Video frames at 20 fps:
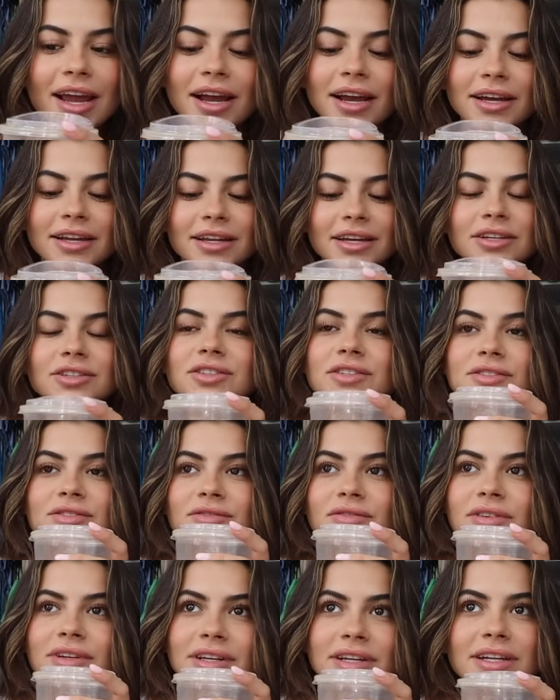and it just
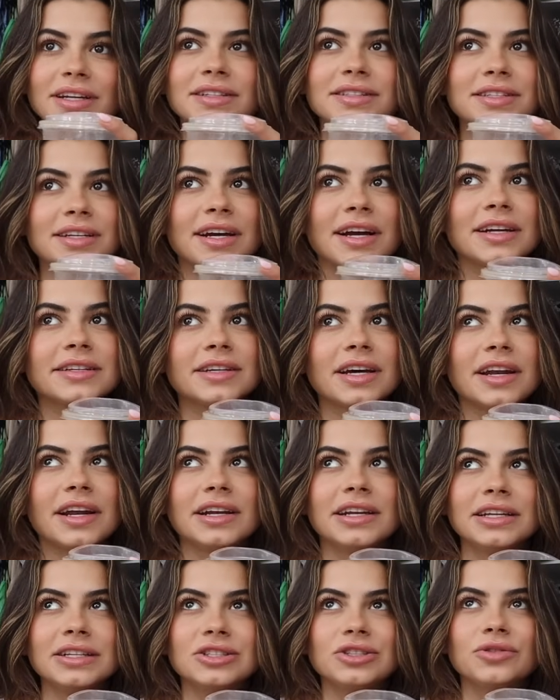really needs to get done. I
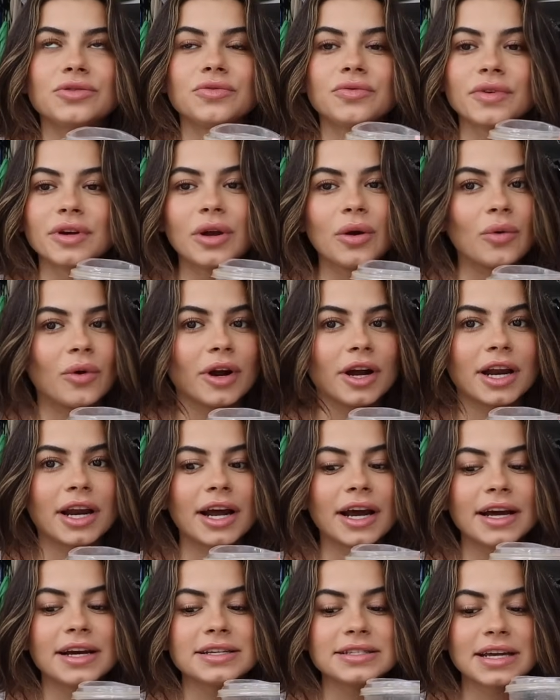need to
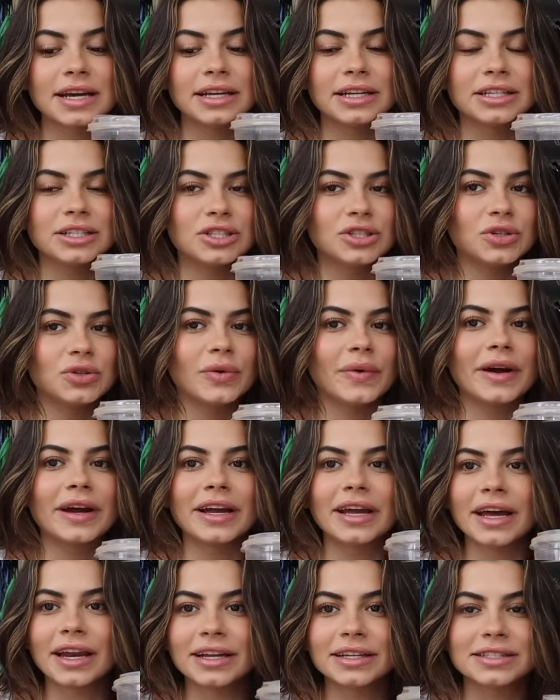reorganize. I need to
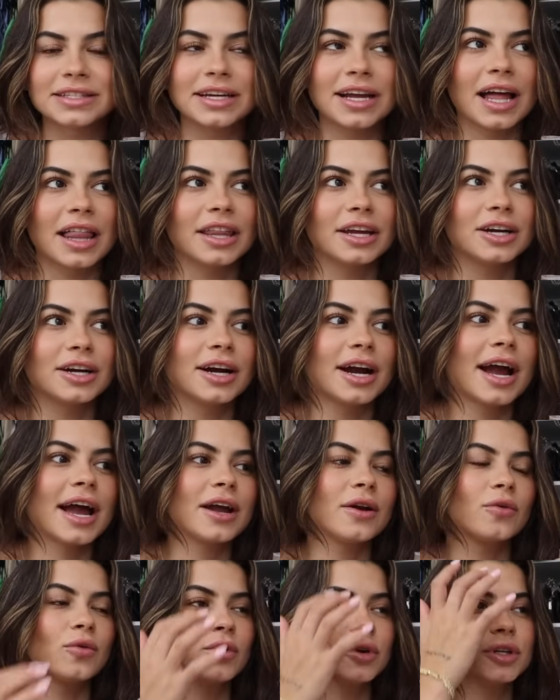get it together.
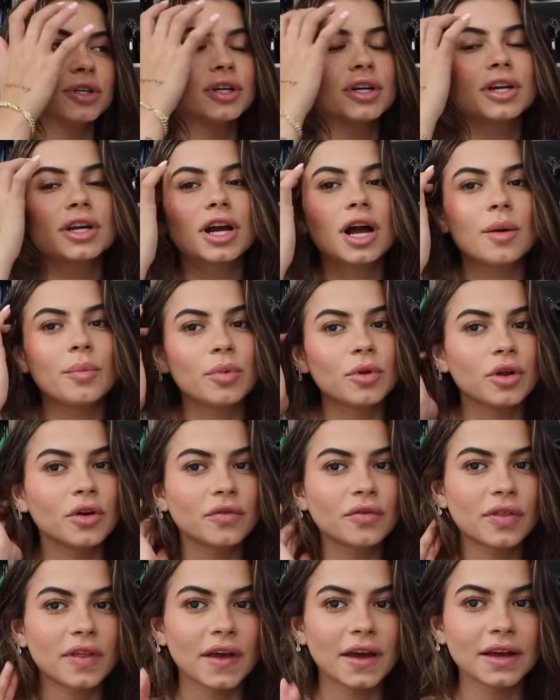I ordered a couple of
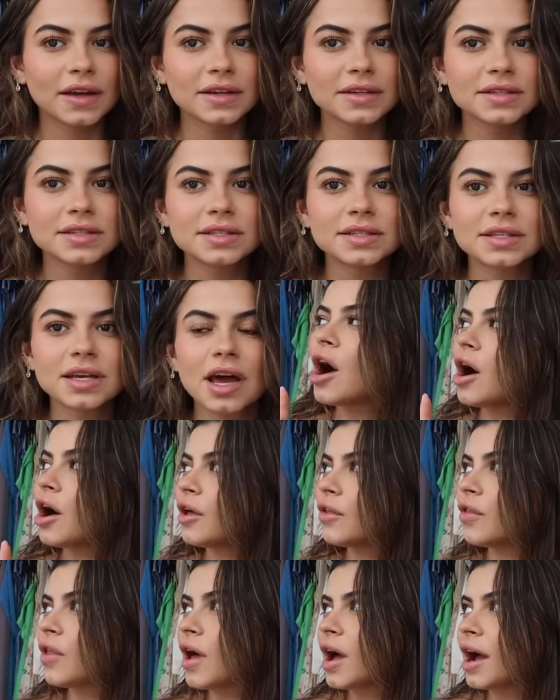things
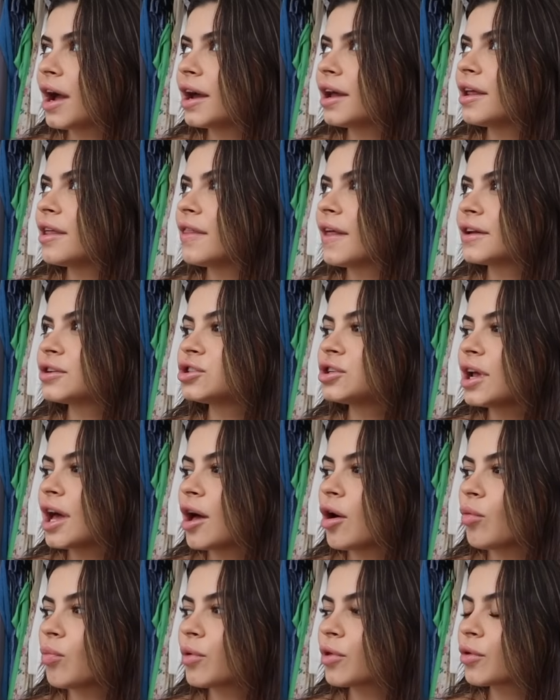online that should
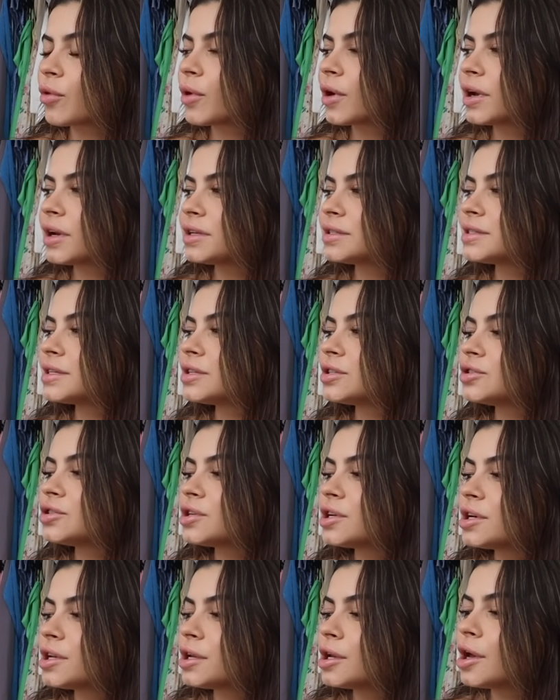help with
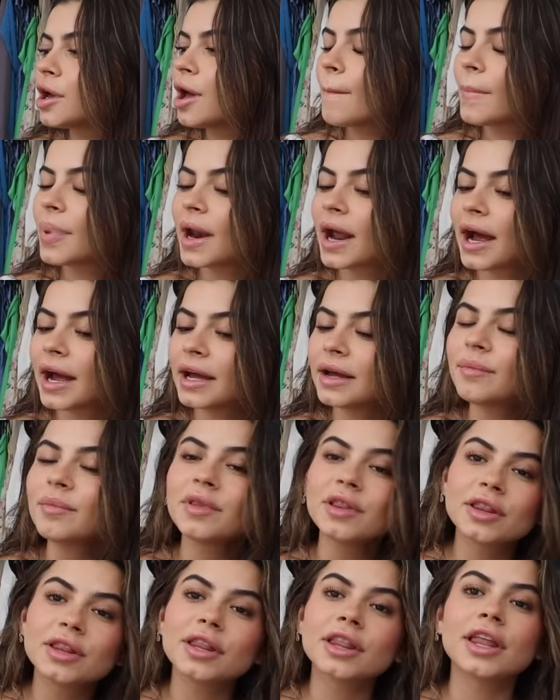organization, but I
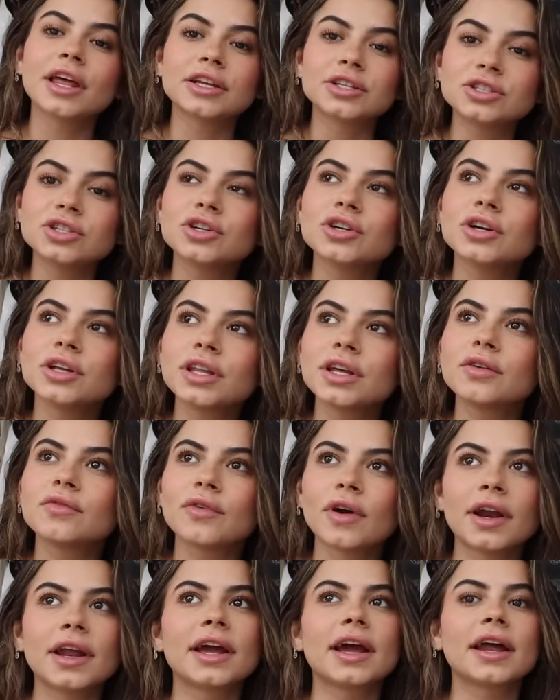am literally
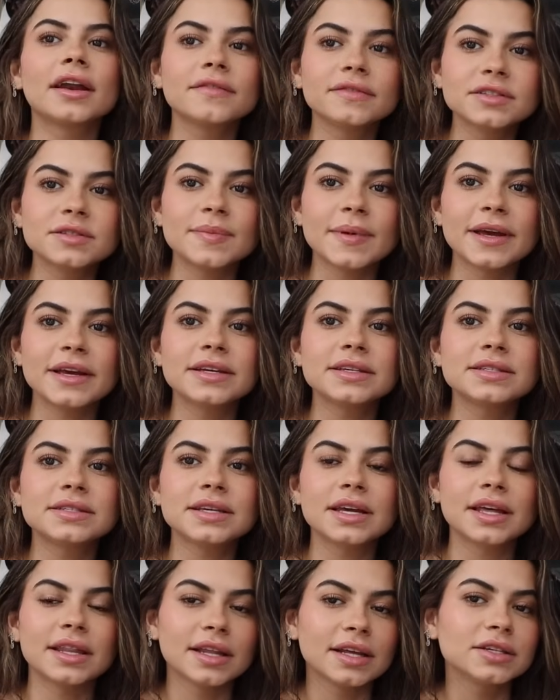running out of space
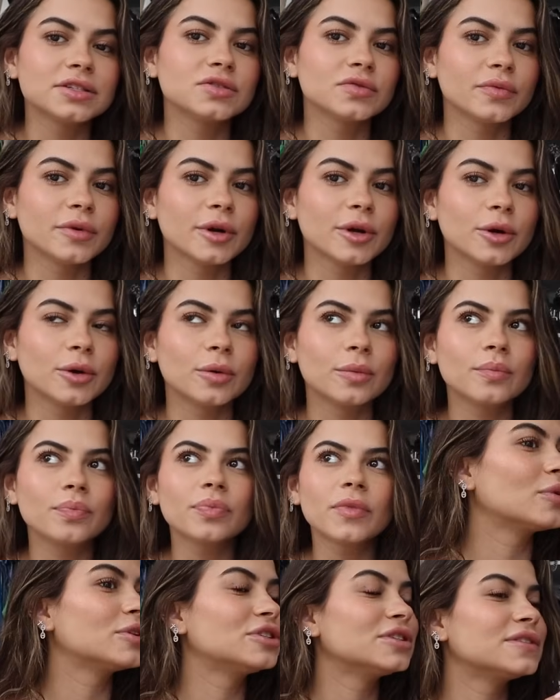in this
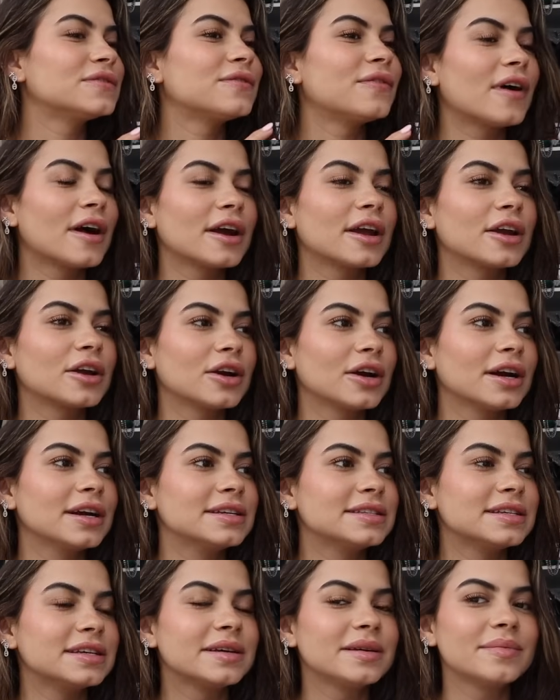room, which is fucking
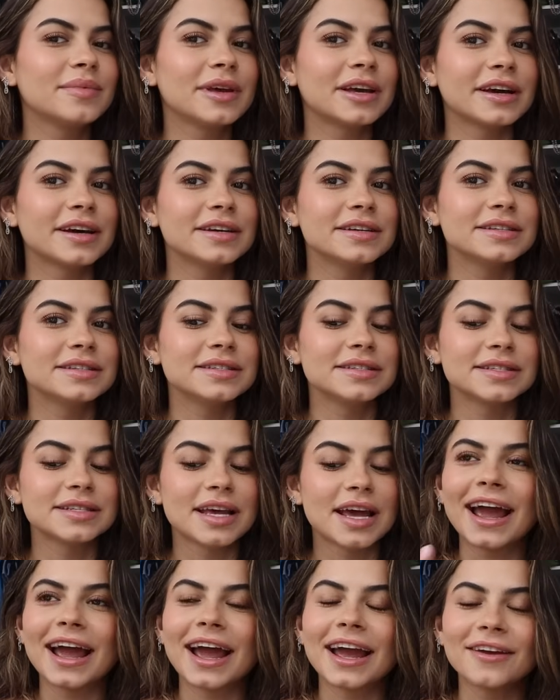crazy because
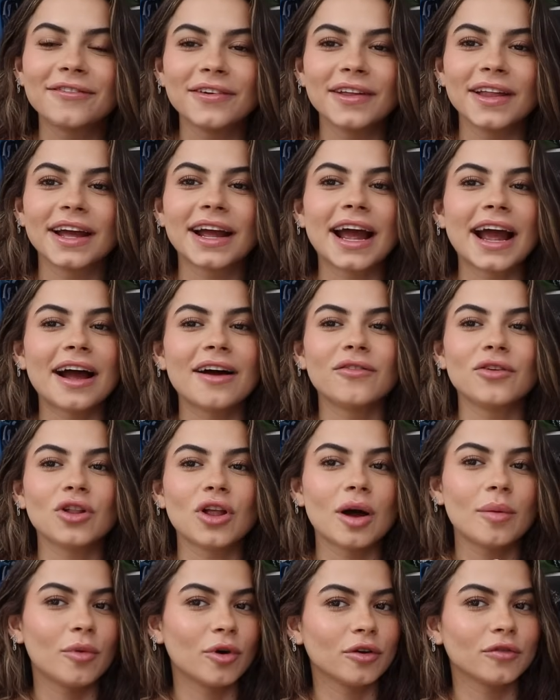I feel like I have a
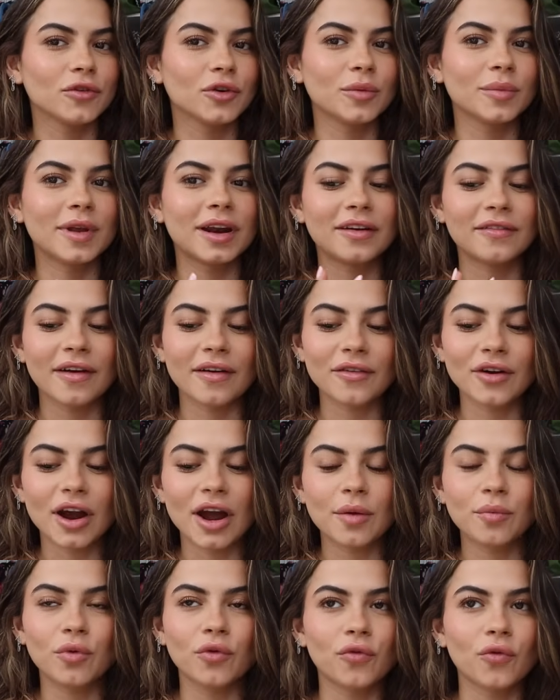lot more room than I've ever
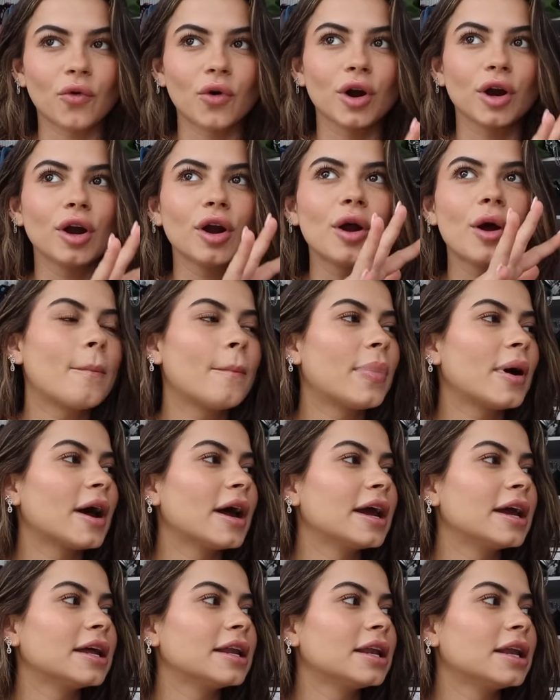had before.
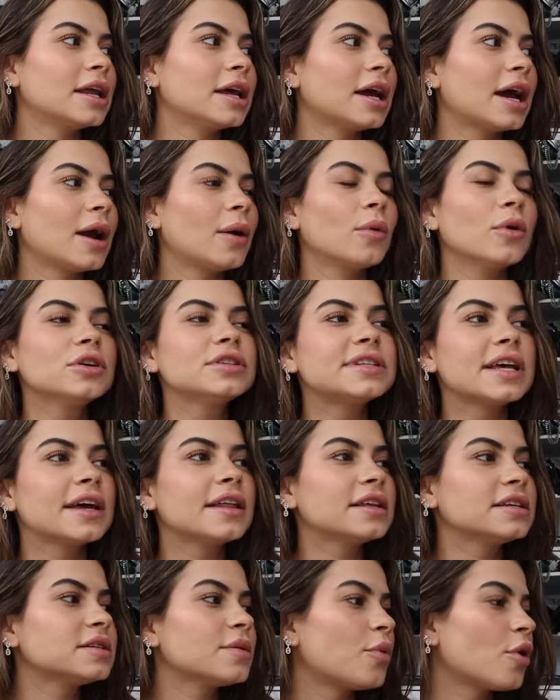But I will say
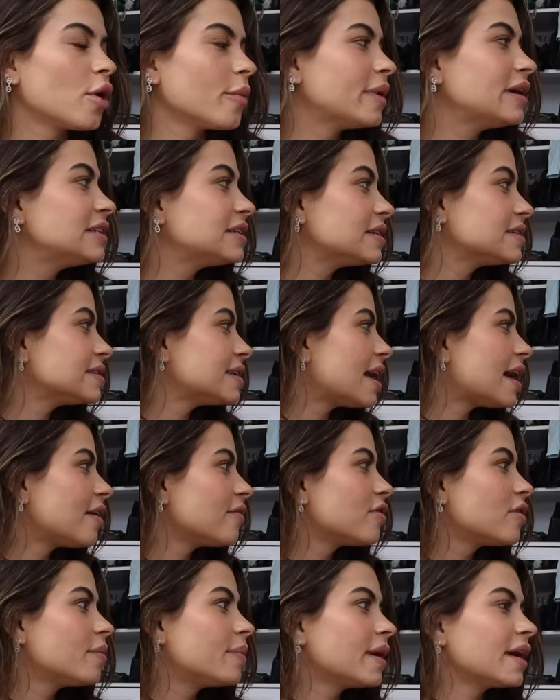this apartment doesn't
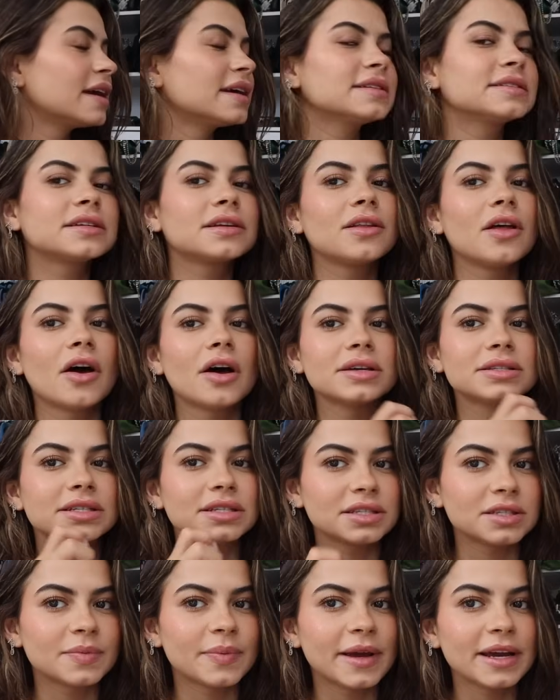have the biggest
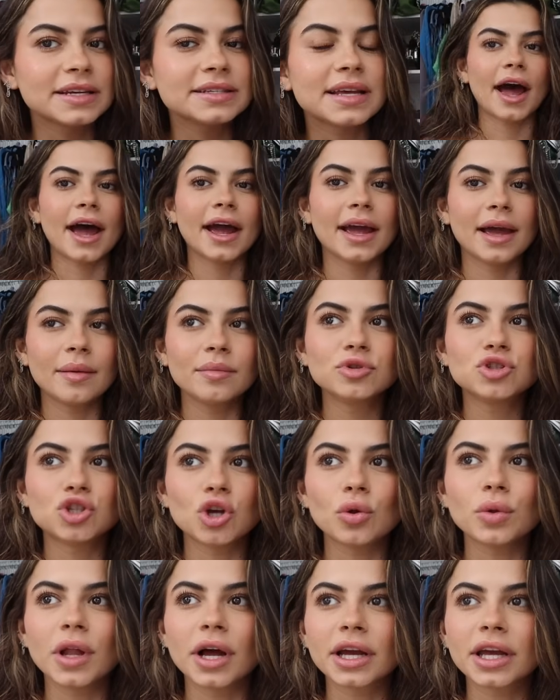closet space. I am
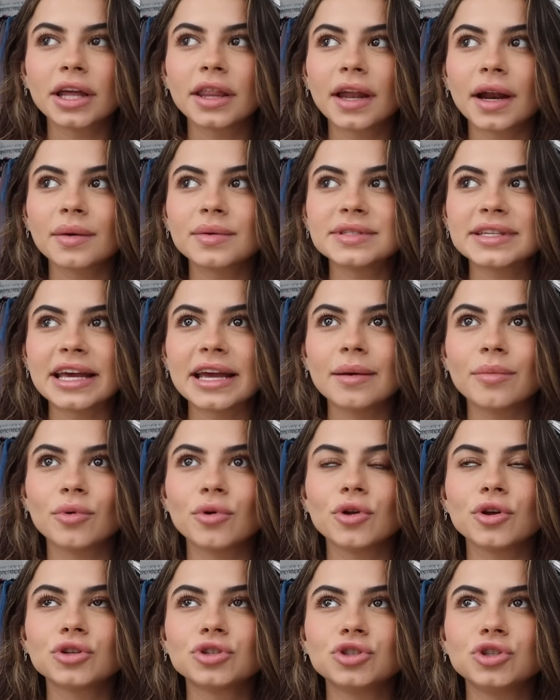so lucky that I was
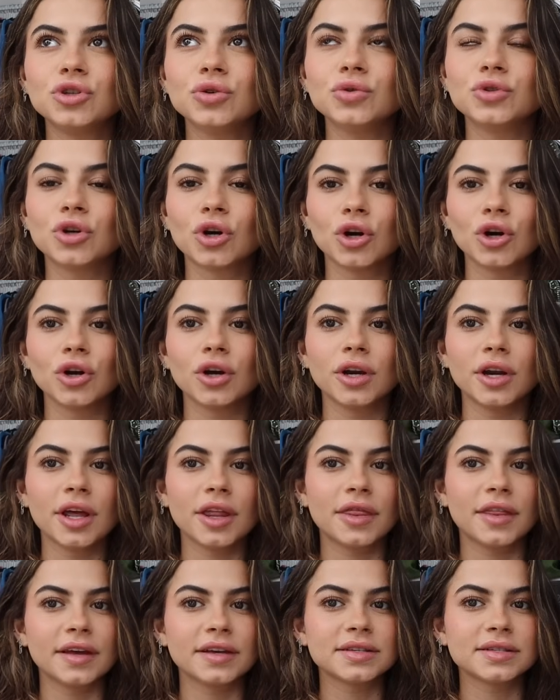able to turn
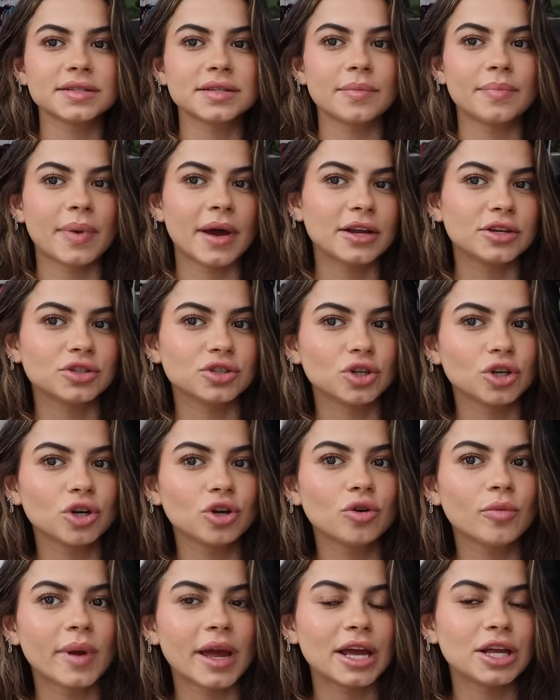this
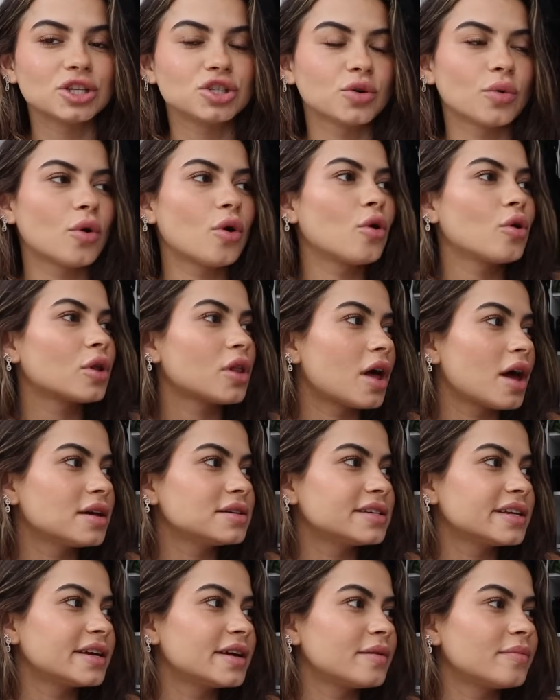bedroom into a whole
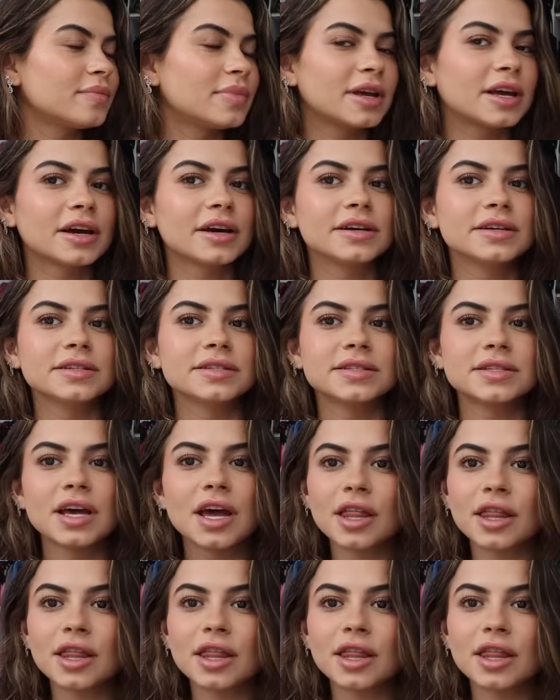closet because